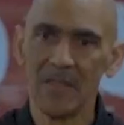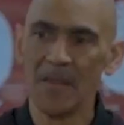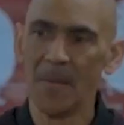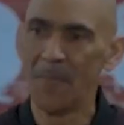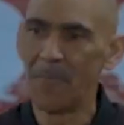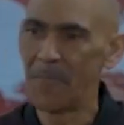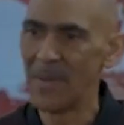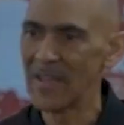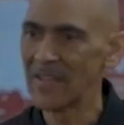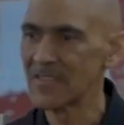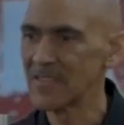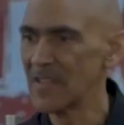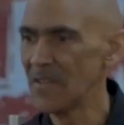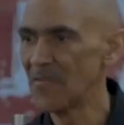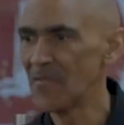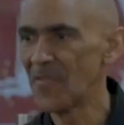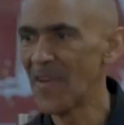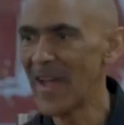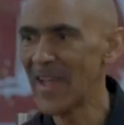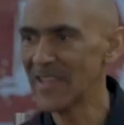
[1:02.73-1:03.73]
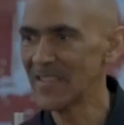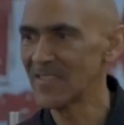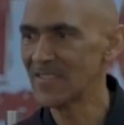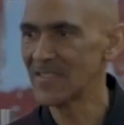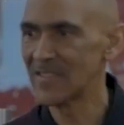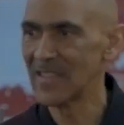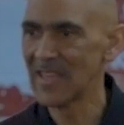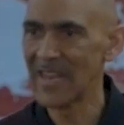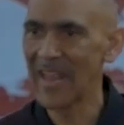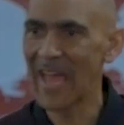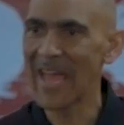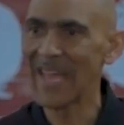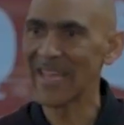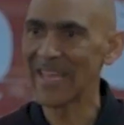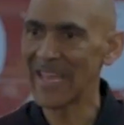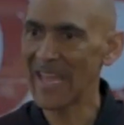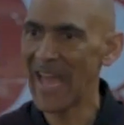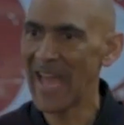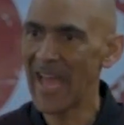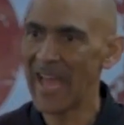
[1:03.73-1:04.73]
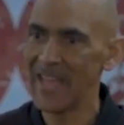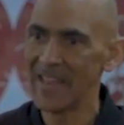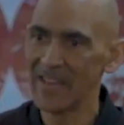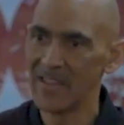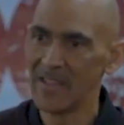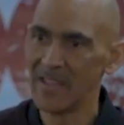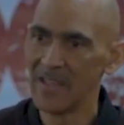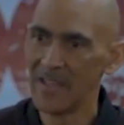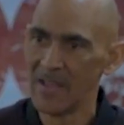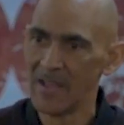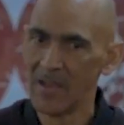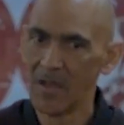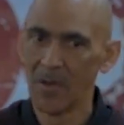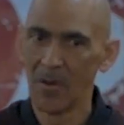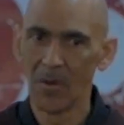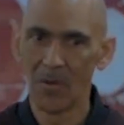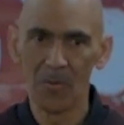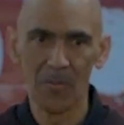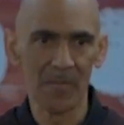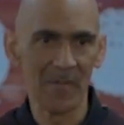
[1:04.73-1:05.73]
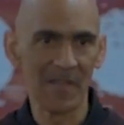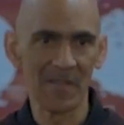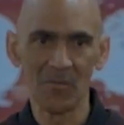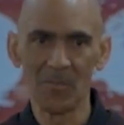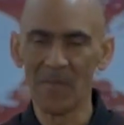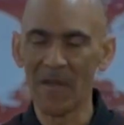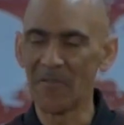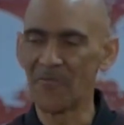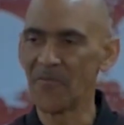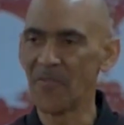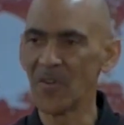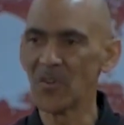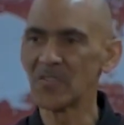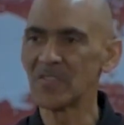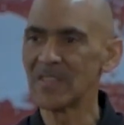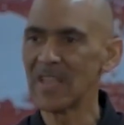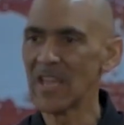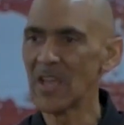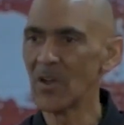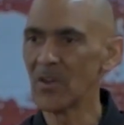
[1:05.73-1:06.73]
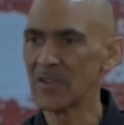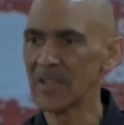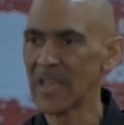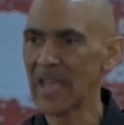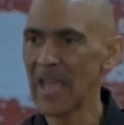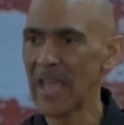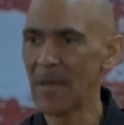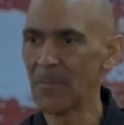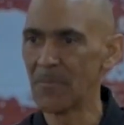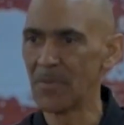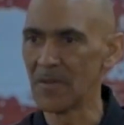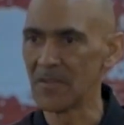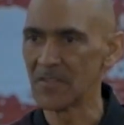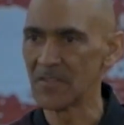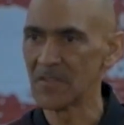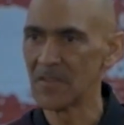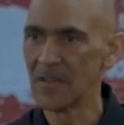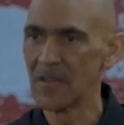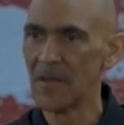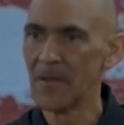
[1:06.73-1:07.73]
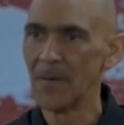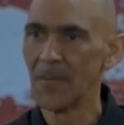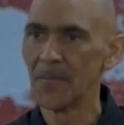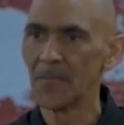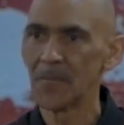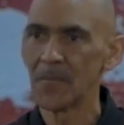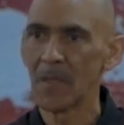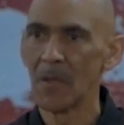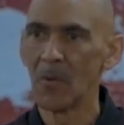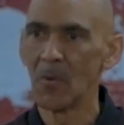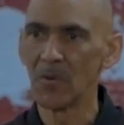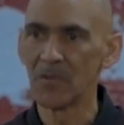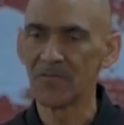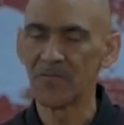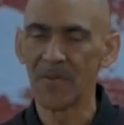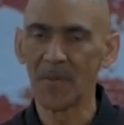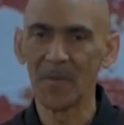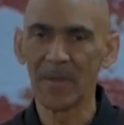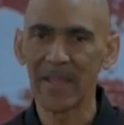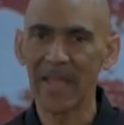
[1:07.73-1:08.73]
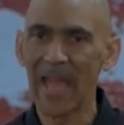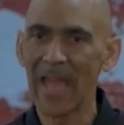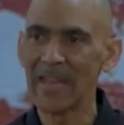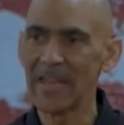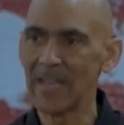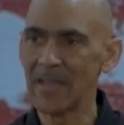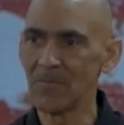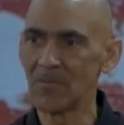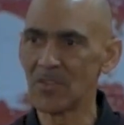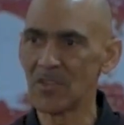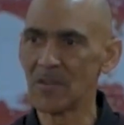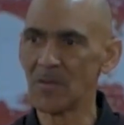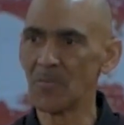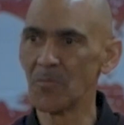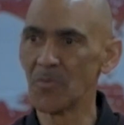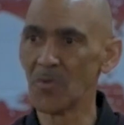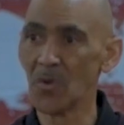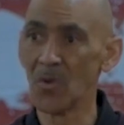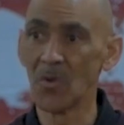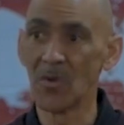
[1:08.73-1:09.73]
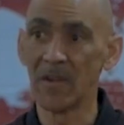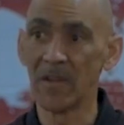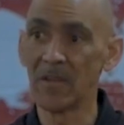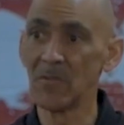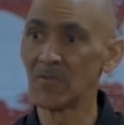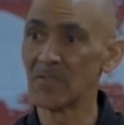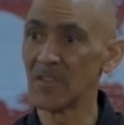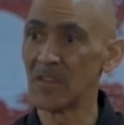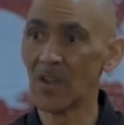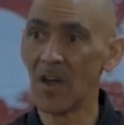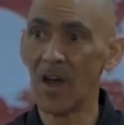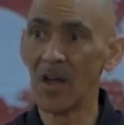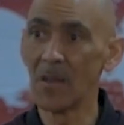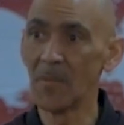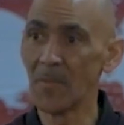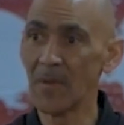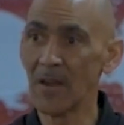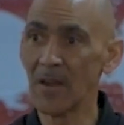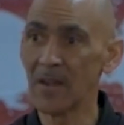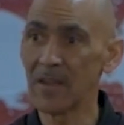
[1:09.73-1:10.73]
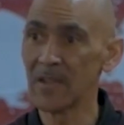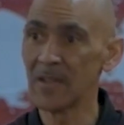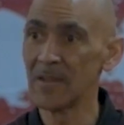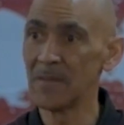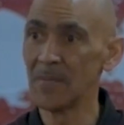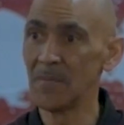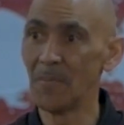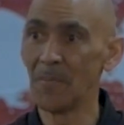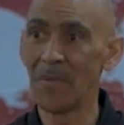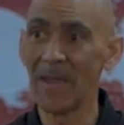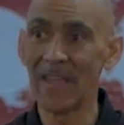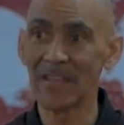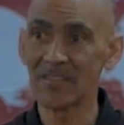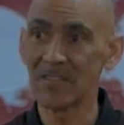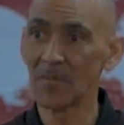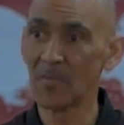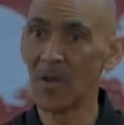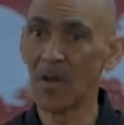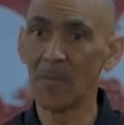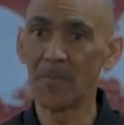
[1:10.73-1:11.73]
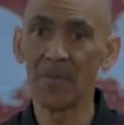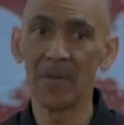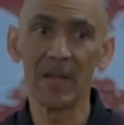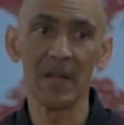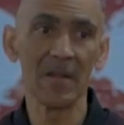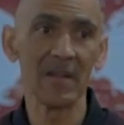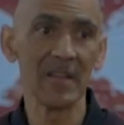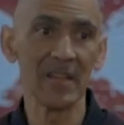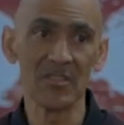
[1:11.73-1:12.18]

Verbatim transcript: The best advice that I got uh, my first day on campus was from a guy named Jim Brewer. He was an All-American basketball player.